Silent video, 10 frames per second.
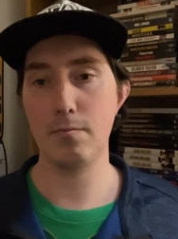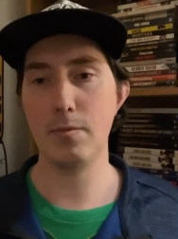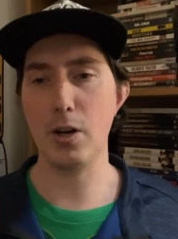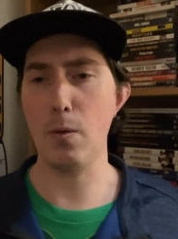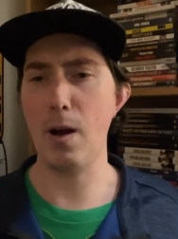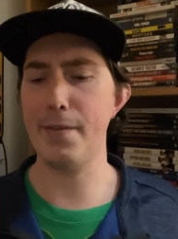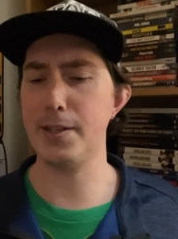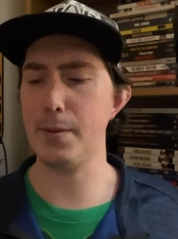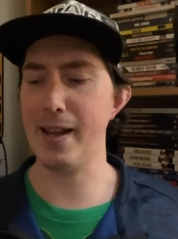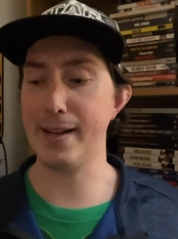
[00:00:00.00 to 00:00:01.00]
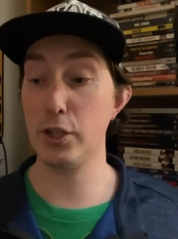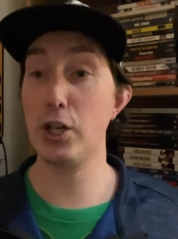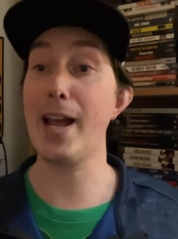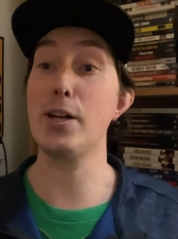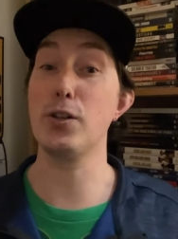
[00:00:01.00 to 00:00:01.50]
You know, obviously that can
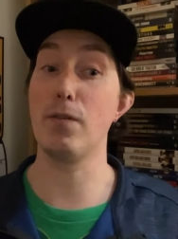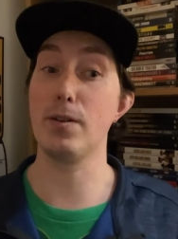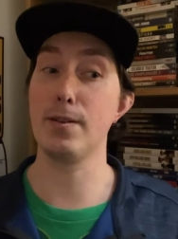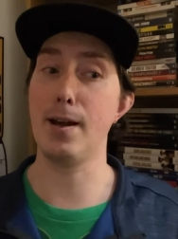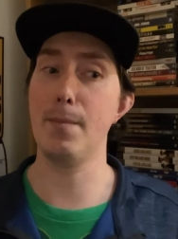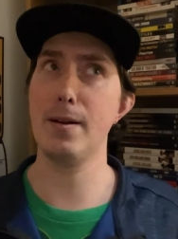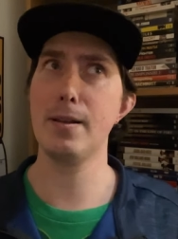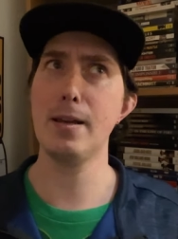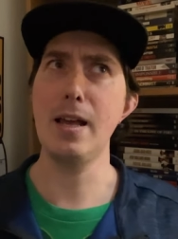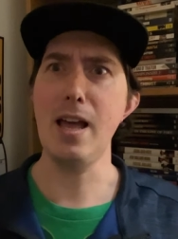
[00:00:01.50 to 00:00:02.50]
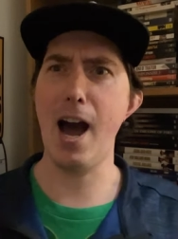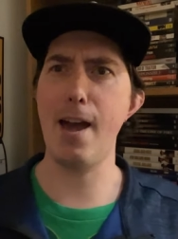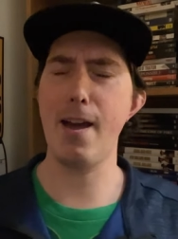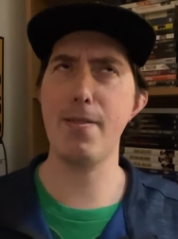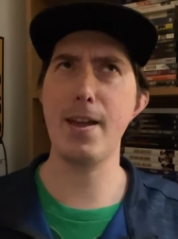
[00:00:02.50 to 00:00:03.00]
change over time, but I,
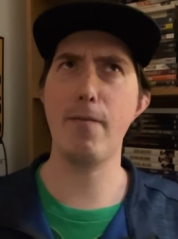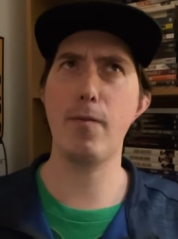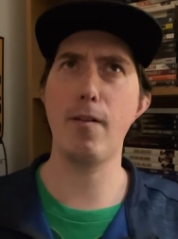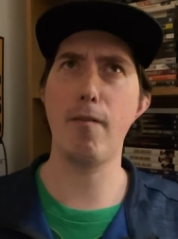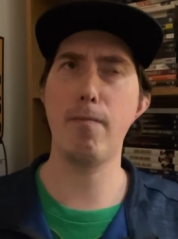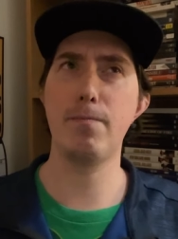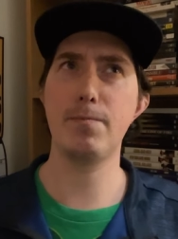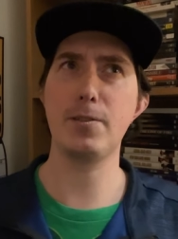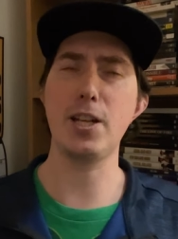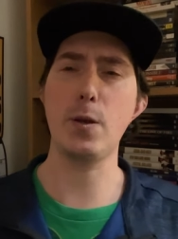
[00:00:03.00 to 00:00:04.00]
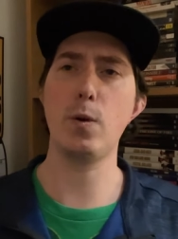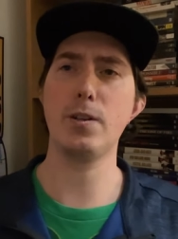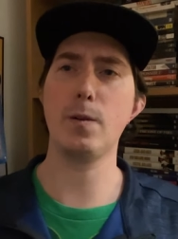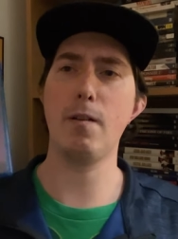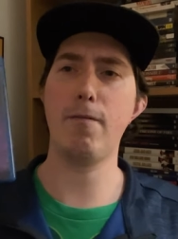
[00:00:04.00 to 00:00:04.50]
I think for a f- sequel
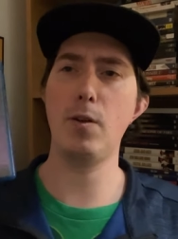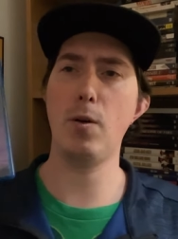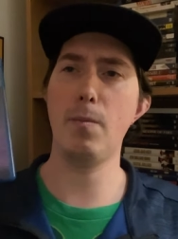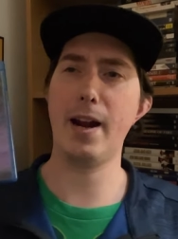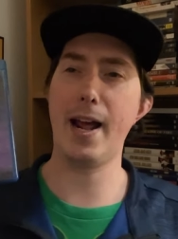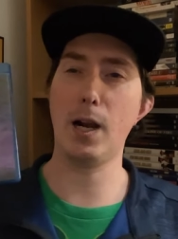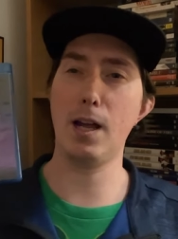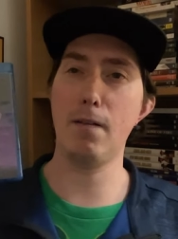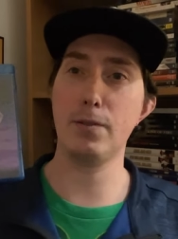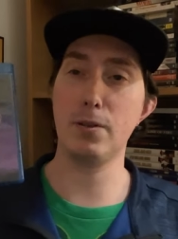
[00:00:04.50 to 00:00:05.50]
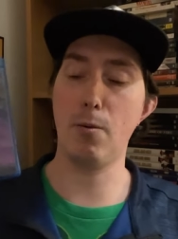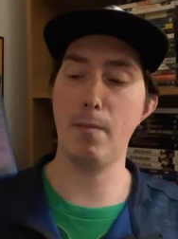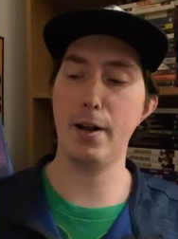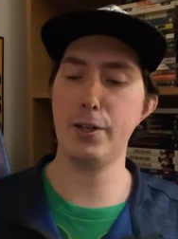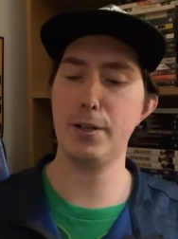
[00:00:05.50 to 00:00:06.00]
to a film that I love so
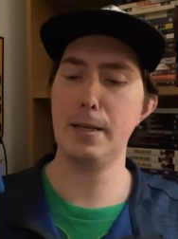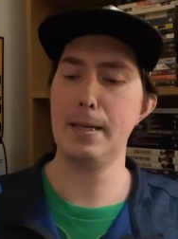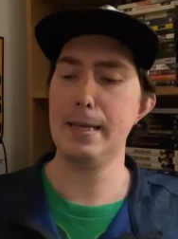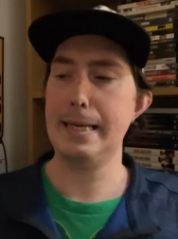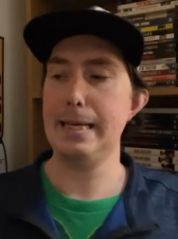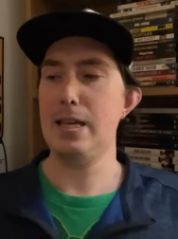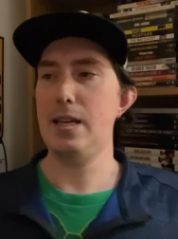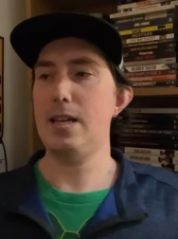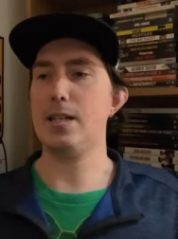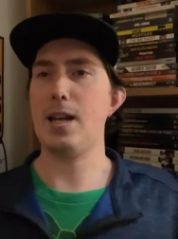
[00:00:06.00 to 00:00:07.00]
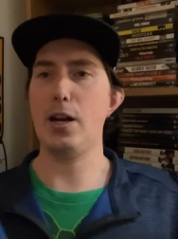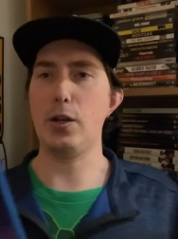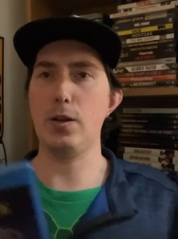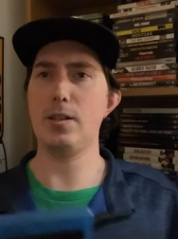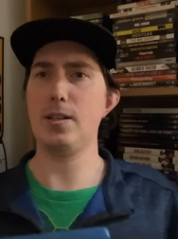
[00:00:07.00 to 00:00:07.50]
much, it's kind of
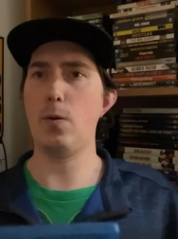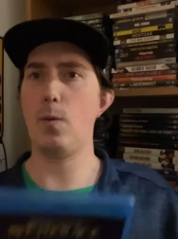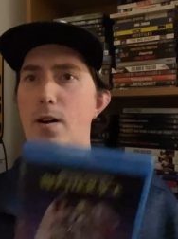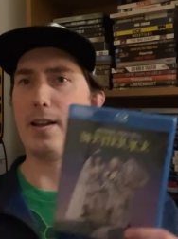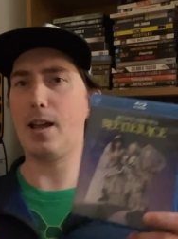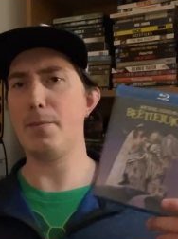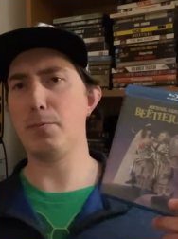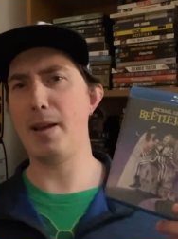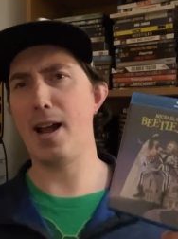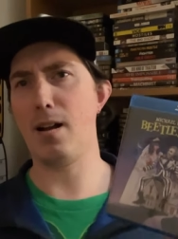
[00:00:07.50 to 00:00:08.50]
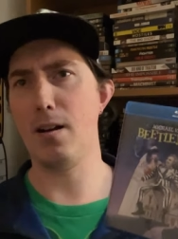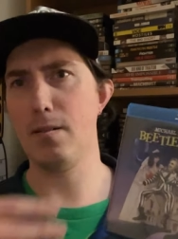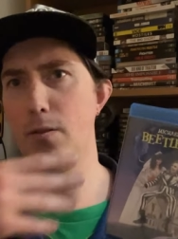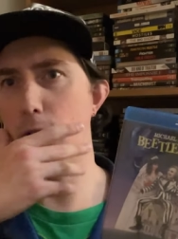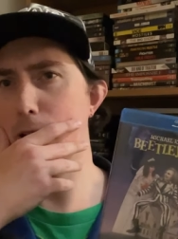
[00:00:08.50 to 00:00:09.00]
good to when it comes back
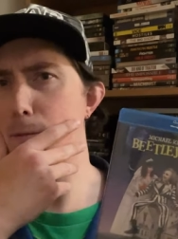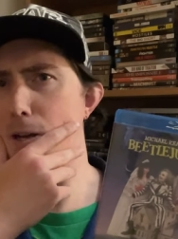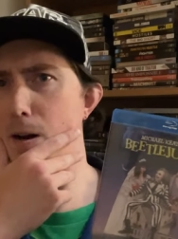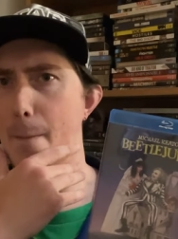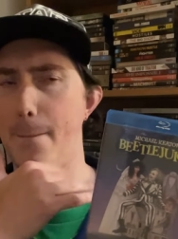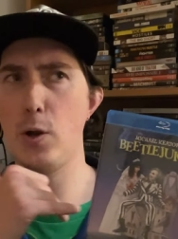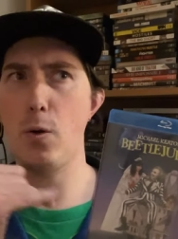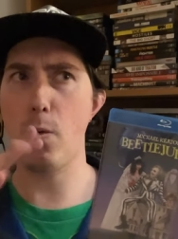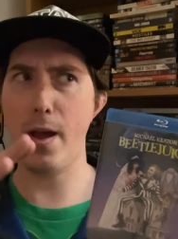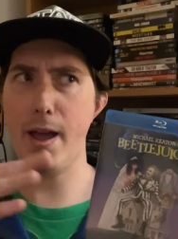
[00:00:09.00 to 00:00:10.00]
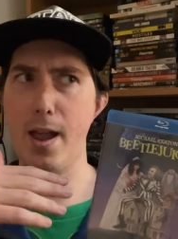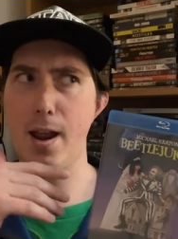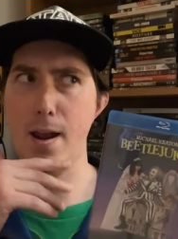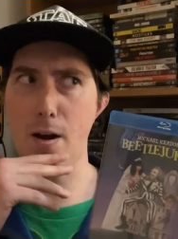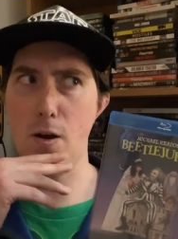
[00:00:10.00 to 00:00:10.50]
on or comes out on
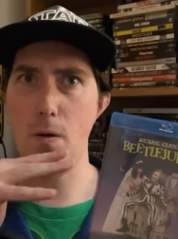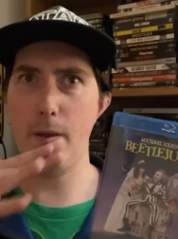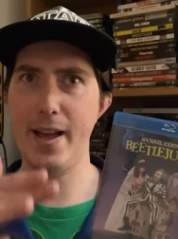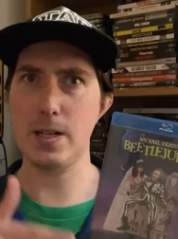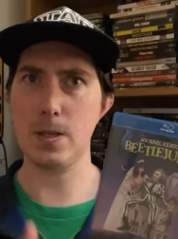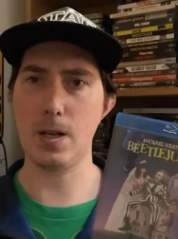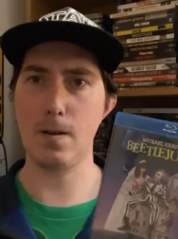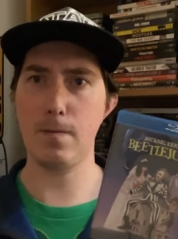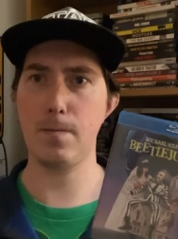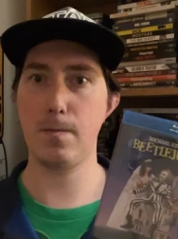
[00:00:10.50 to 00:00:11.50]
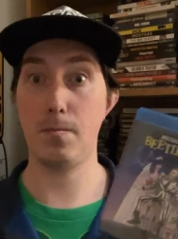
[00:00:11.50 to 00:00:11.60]
Blu-ray and all that stuff.